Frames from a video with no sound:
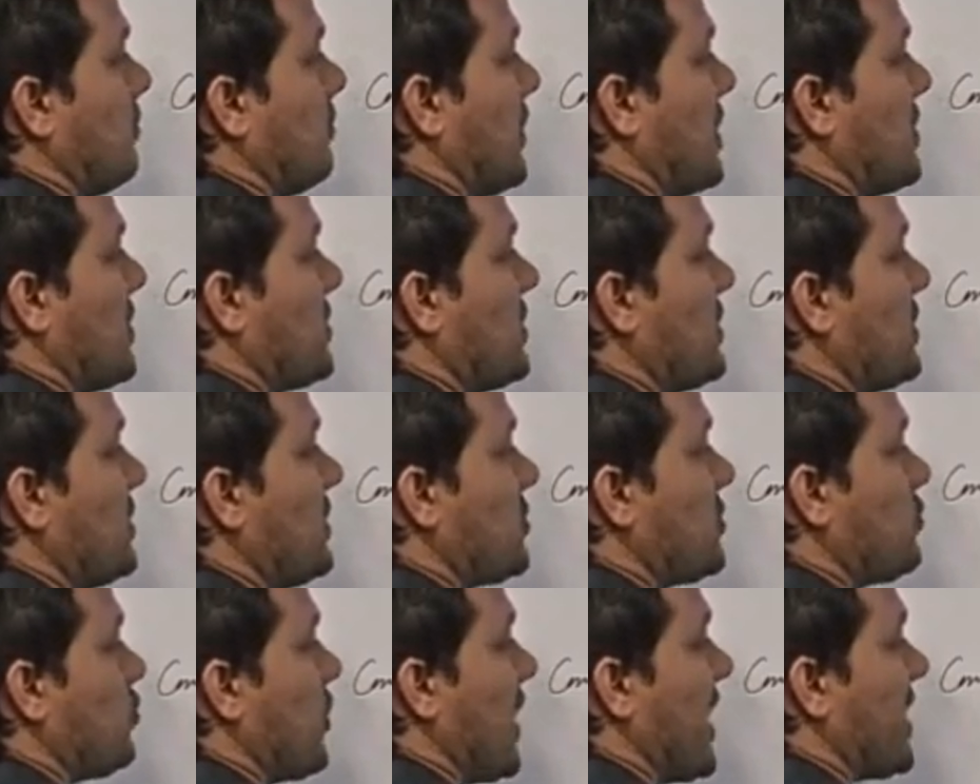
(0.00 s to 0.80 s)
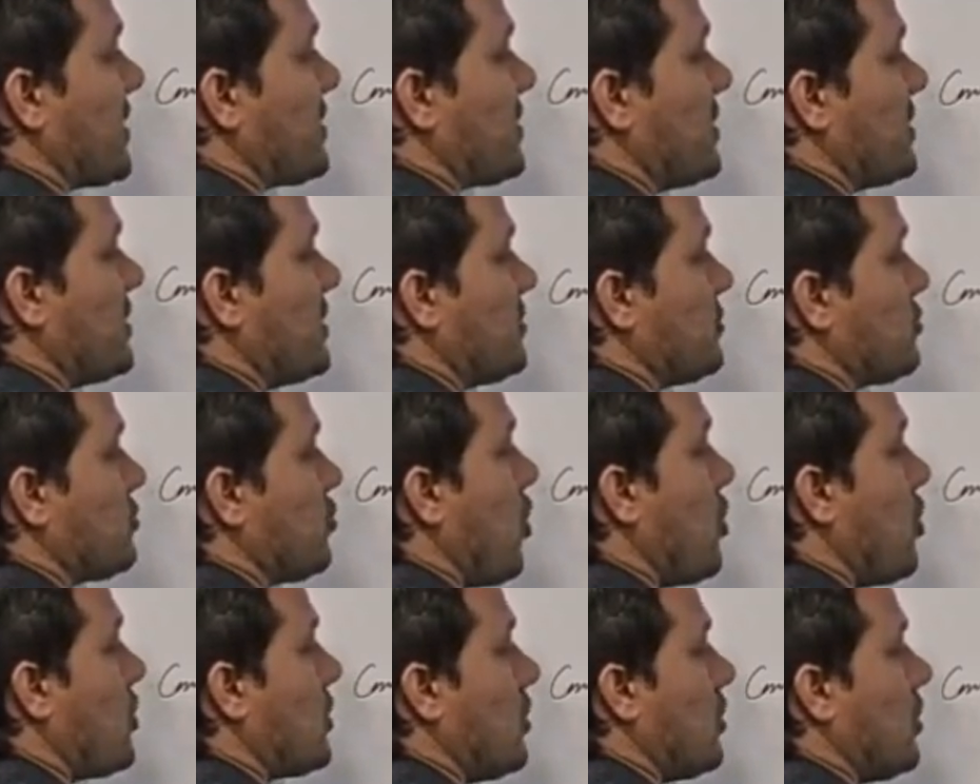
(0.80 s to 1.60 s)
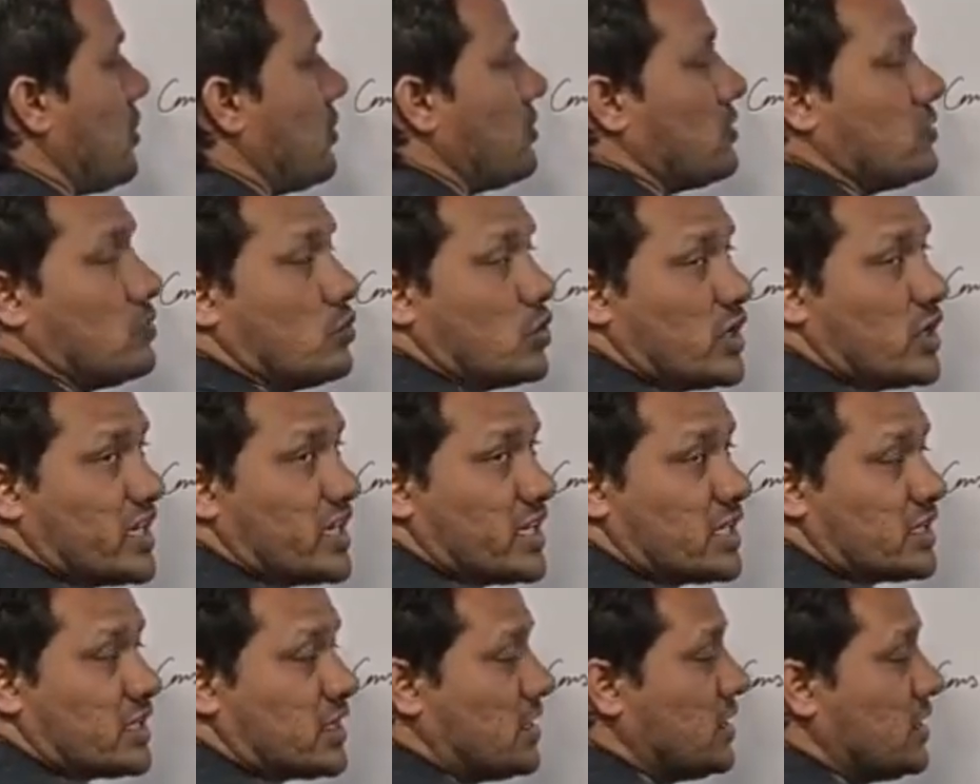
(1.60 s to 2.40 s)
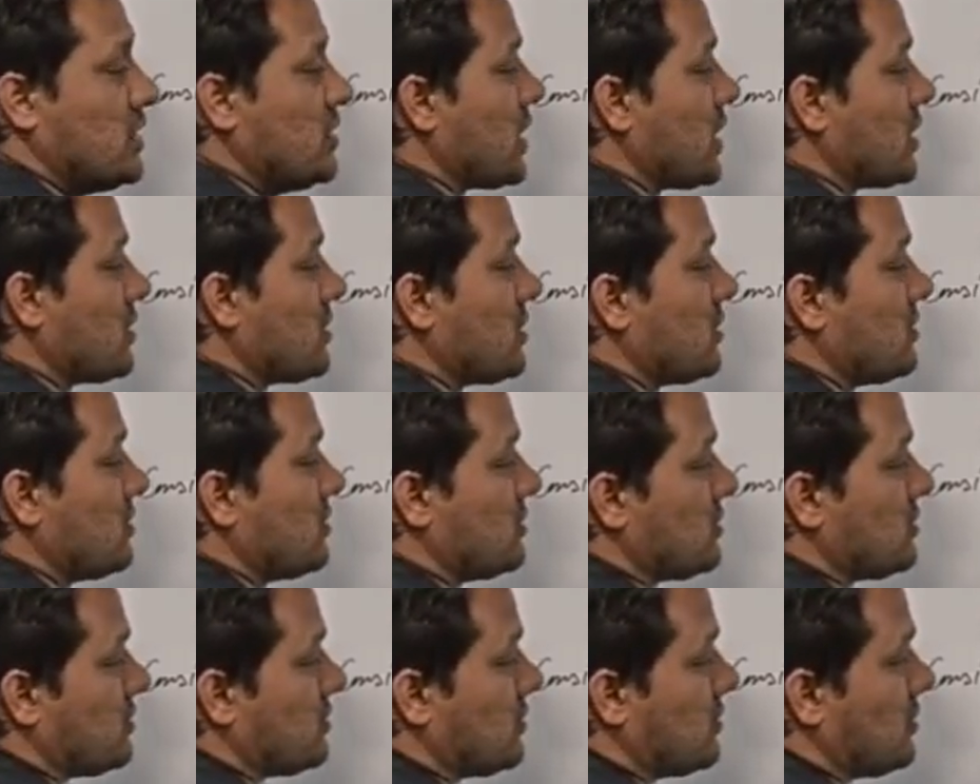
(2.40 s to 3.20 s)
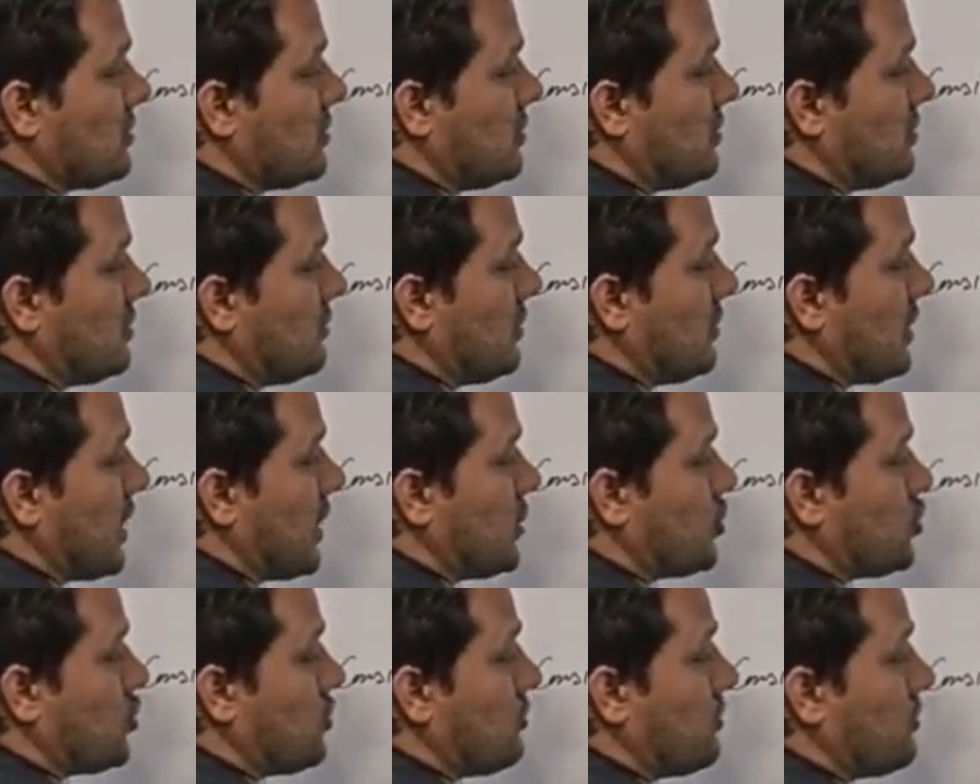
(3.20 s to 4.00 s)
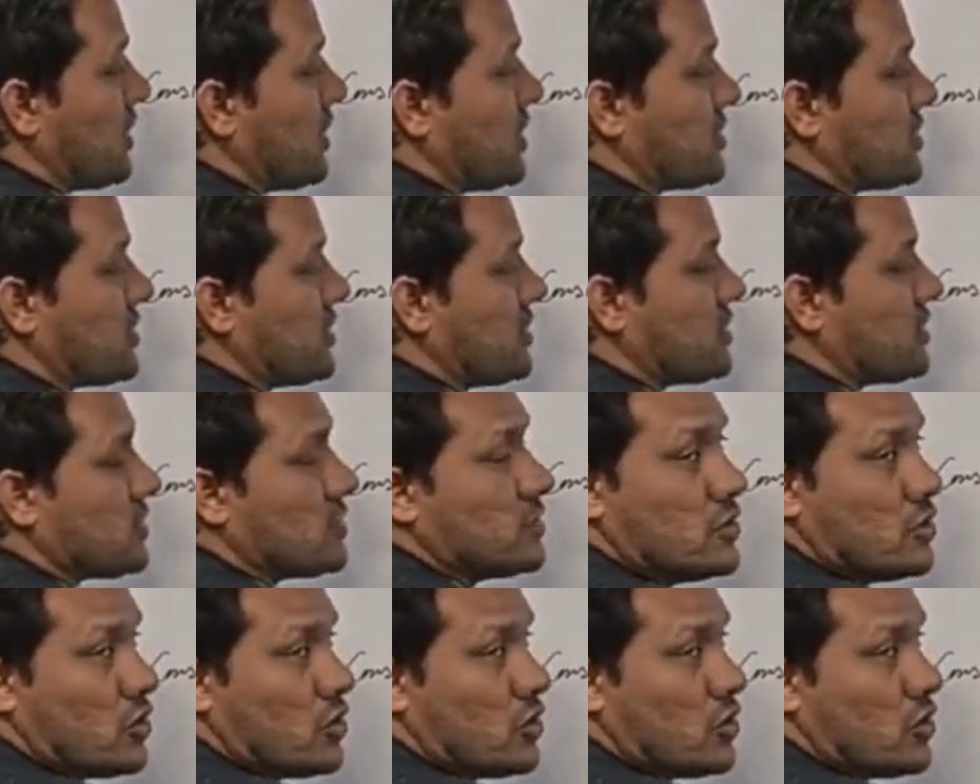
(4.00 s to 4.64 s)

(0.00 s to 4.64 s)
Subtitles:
placing this y-axis not vertically, rather I should place it